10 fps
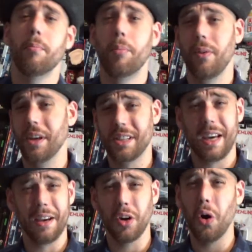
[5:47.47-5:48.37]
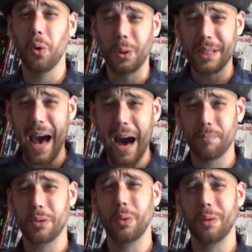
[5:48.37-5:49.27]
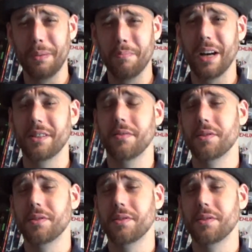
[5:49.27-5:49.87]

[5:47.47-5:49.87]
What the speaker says: but this King Kong looks absolutely massive.